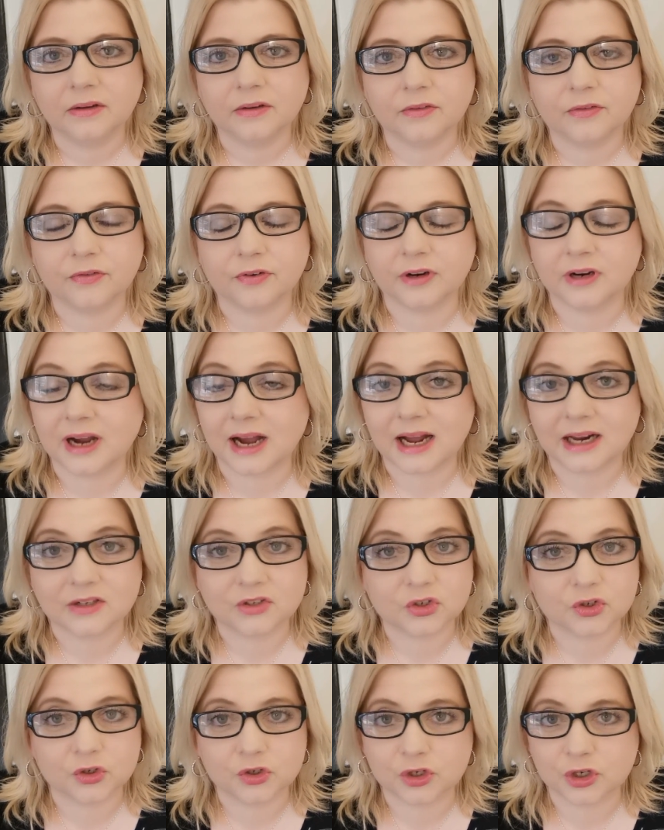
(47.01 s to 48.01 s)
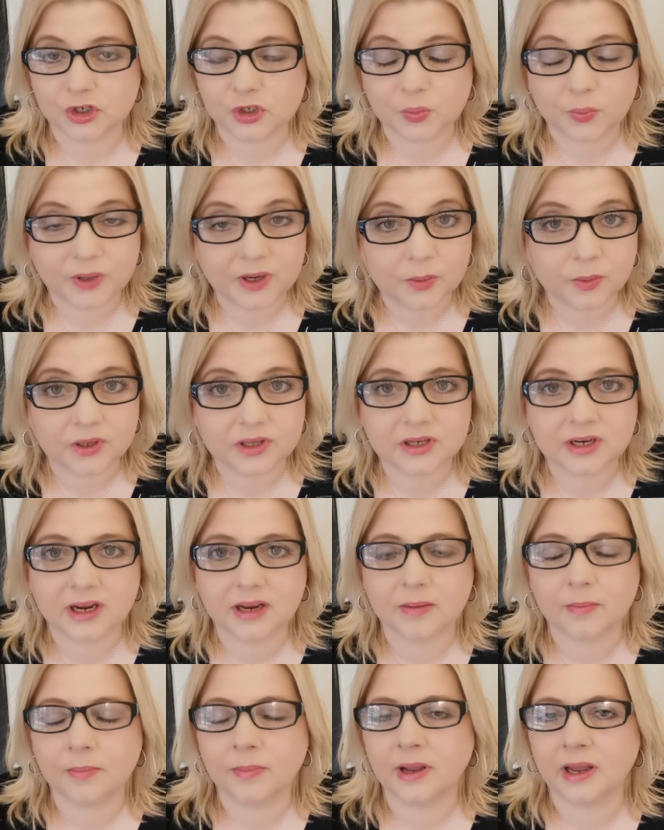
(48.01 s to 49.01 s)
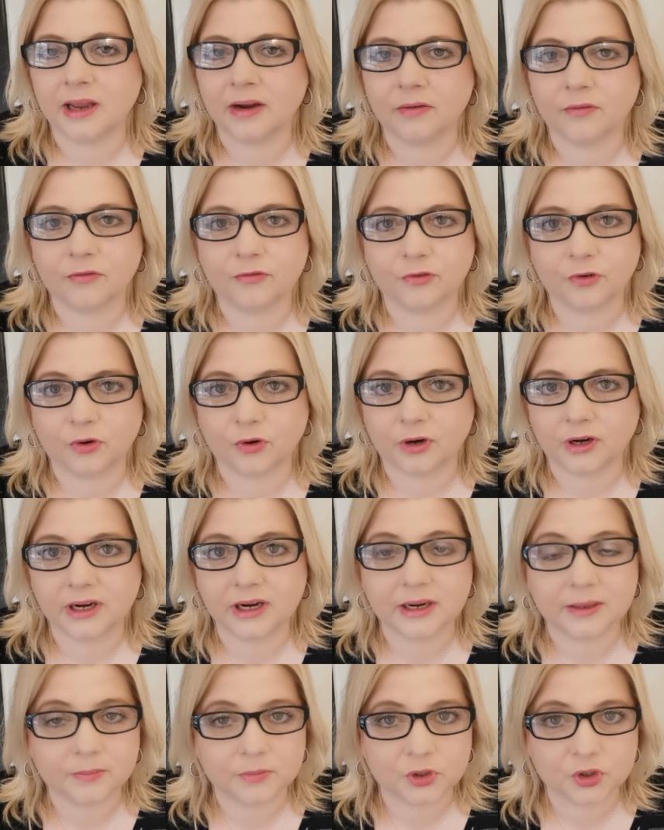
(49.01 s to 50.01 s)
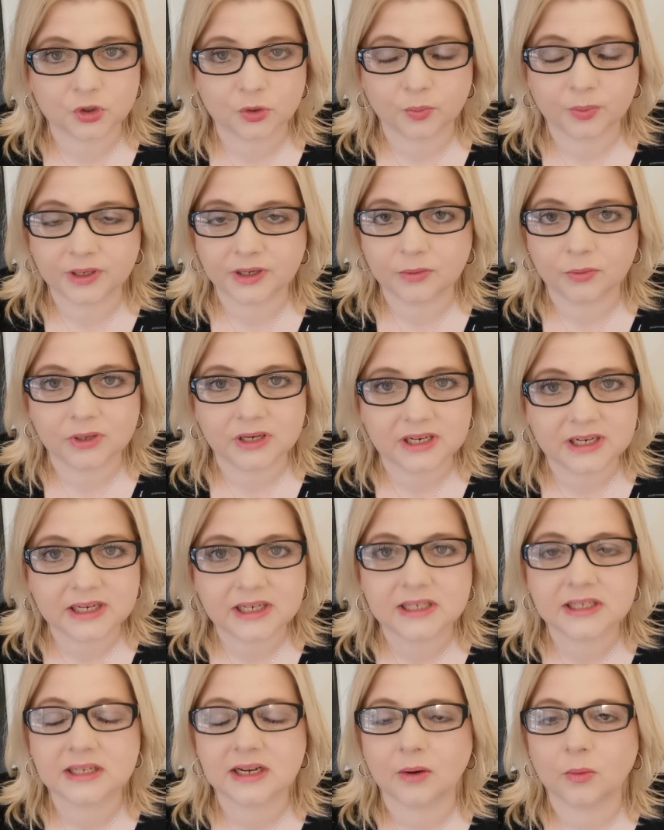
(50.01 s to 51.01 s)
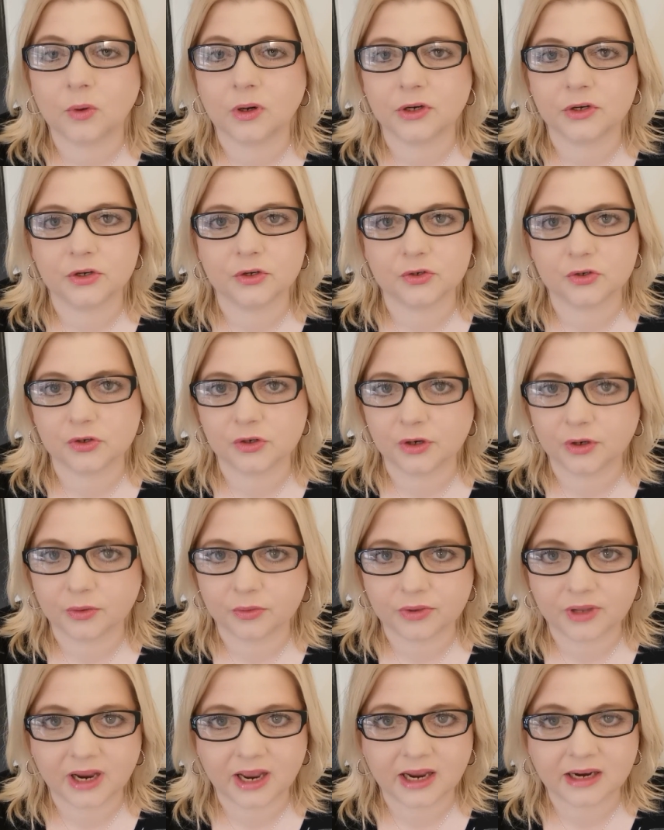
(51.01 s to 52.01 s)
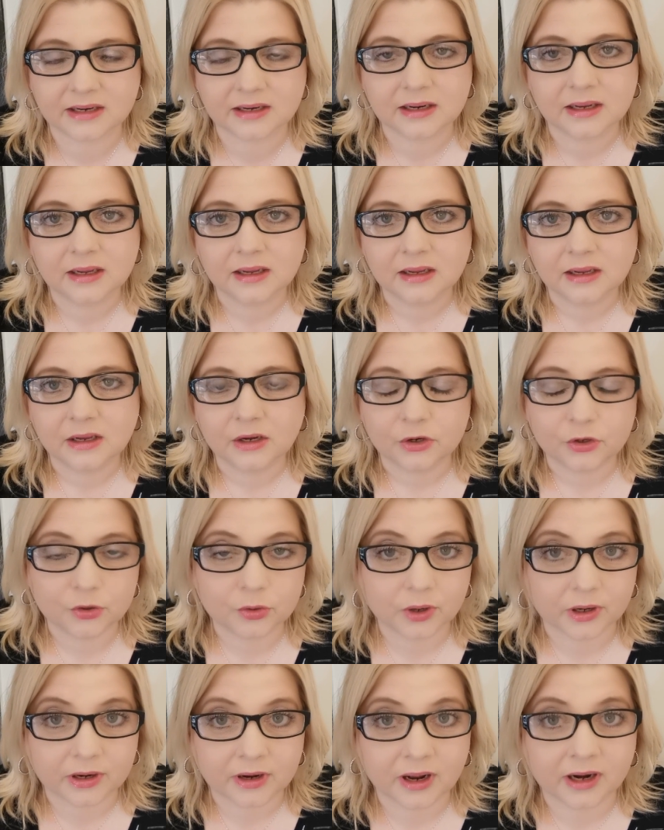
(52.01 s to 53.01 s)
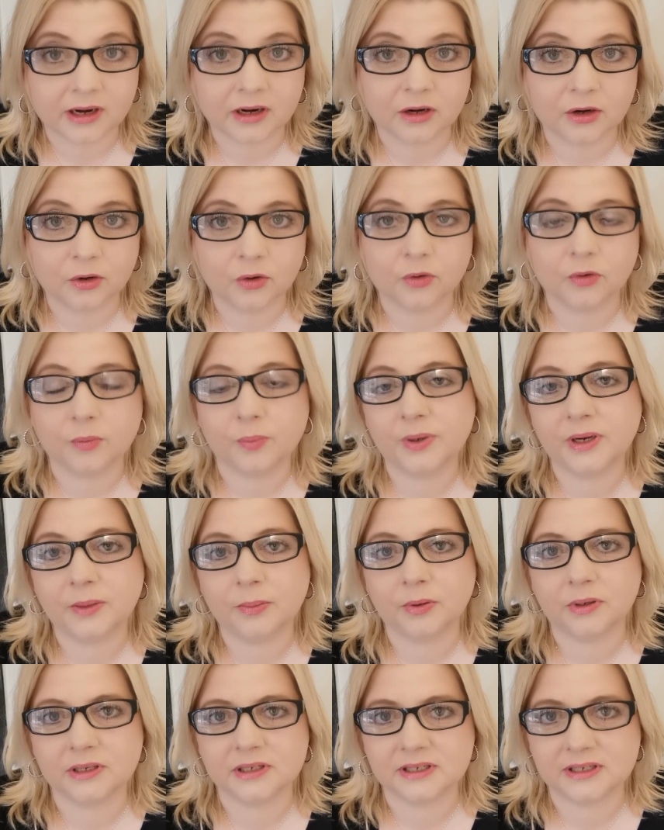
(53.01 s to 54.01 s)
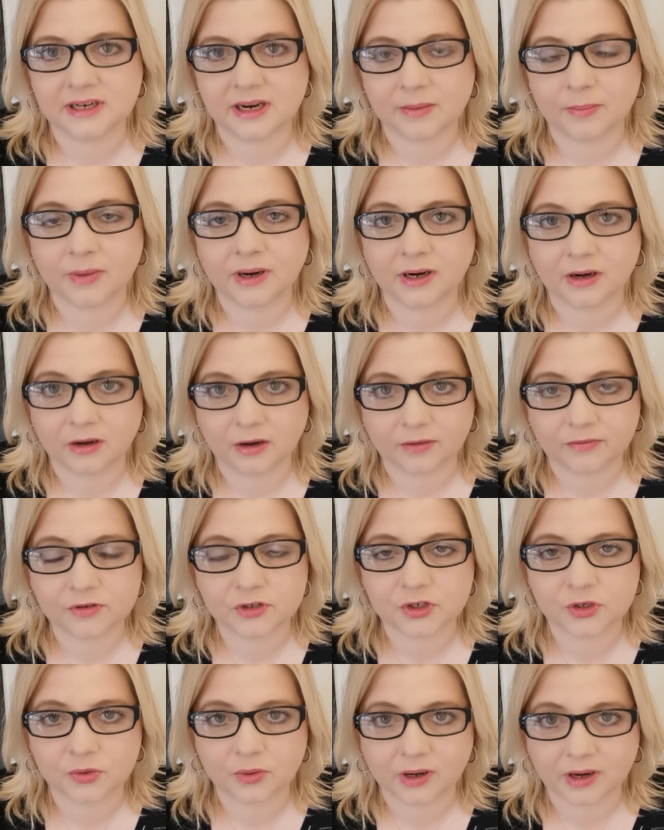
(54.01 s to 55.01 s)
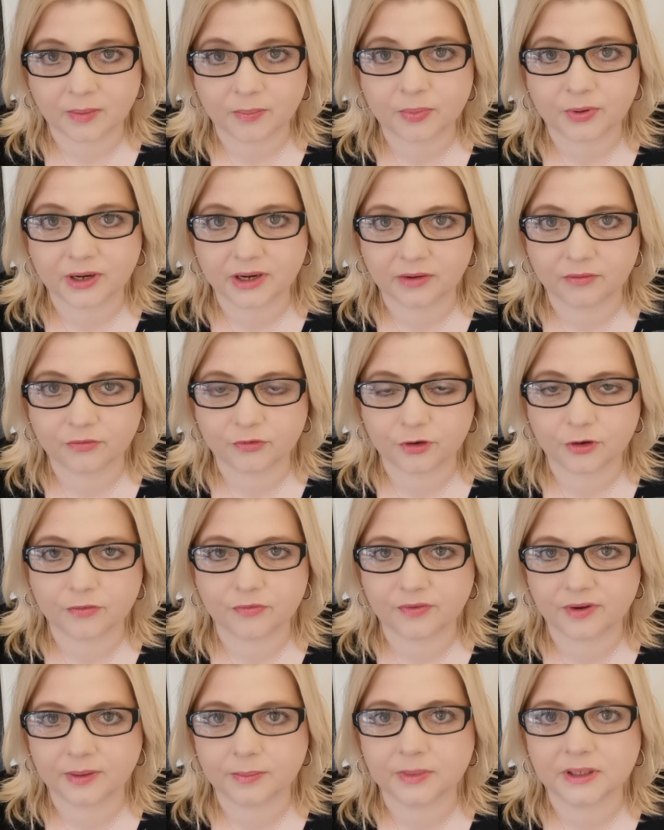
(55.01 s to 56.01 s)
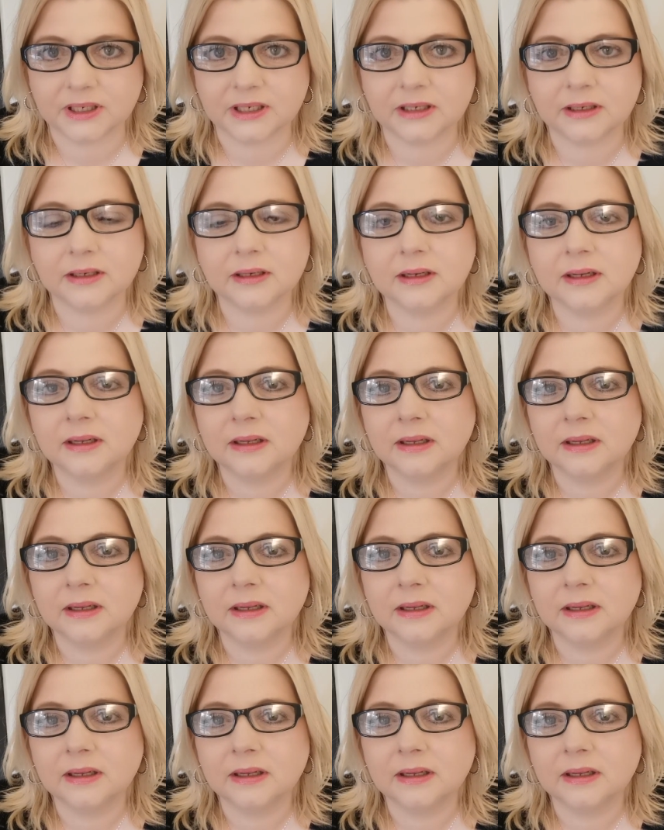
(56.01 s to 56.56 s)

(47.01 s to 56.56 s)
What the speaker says: For God to just be with him and for him to be released. I want you to know that you are not alone. People in Denmark loves you and are praying for your family.